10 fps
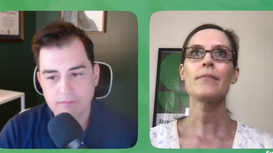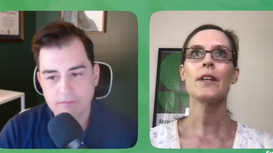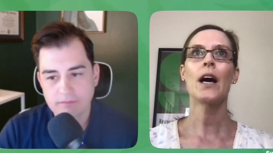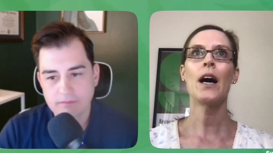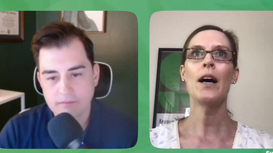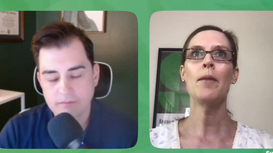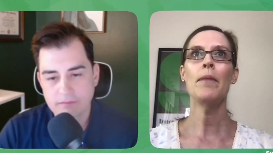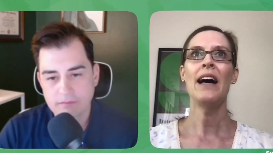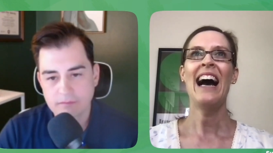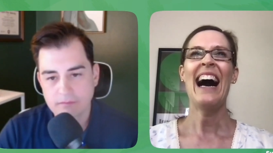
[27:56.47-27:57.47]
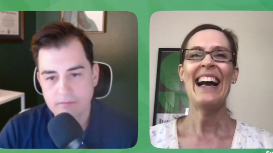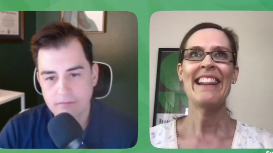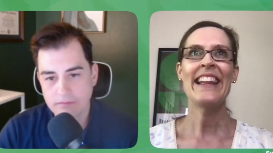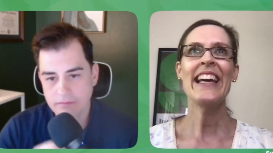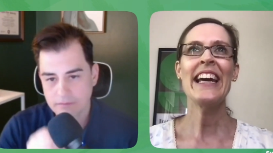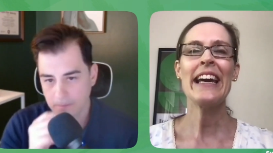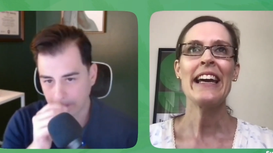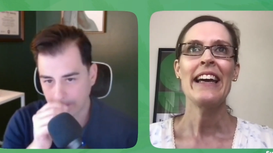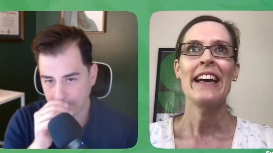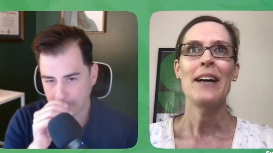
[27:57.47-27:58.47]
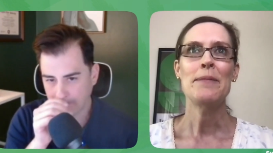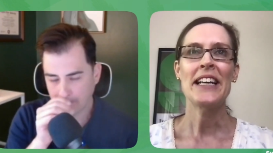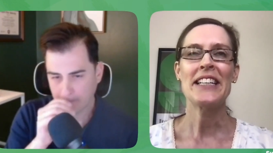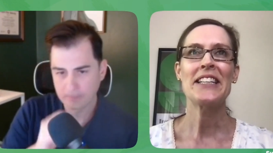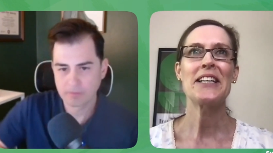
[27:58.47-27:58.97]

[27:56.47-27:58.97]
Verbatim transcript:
Speaker 1: um, I think I'm technically